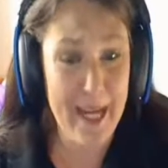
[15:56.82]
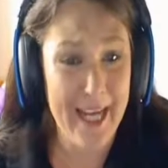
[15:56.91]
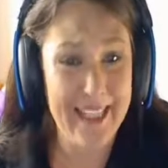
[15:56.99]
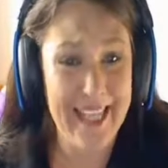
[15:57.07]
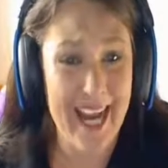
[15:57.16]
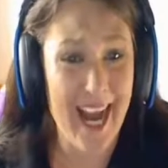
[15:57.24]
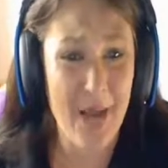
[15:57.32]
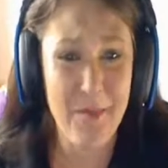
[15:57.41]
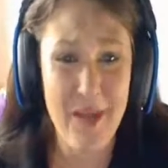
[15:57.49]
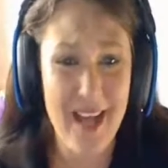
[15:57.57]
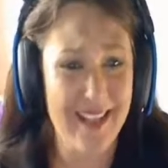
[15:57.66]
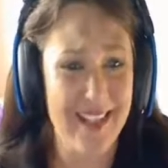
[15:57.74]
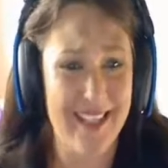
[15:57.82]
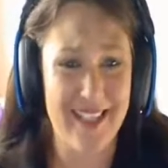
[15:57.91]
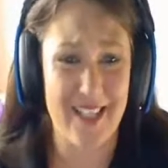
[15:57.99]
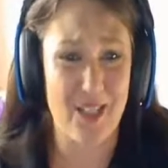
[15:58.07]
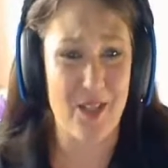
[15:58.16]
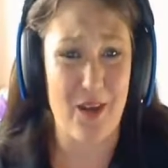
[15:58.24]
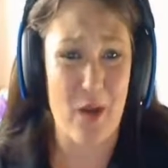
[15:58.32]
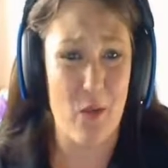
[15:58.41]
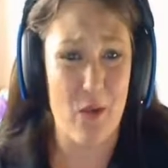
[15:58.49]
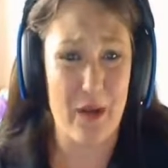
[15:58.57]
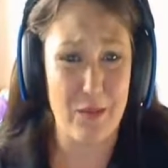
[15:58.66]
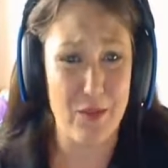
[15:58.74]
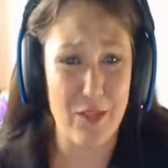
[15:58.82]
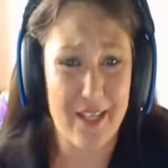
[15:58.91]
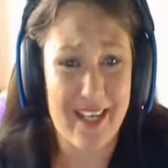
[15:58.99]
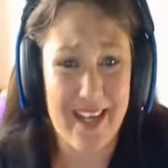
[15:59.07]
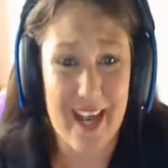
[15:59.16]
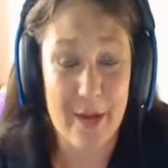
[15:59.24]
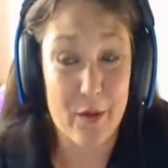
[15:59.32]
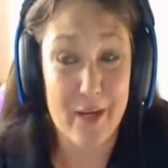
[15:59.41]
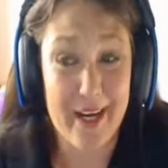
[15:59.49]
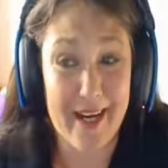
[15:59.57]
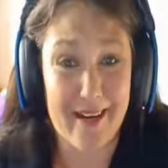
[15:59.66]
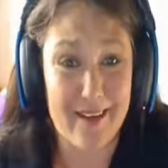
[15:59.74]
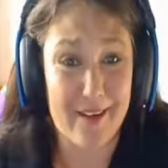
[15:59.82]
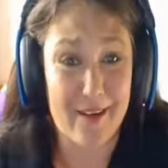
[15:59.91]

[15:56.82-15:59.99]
And yeah, I'm not going to censor out what I'm drinking. I don't care.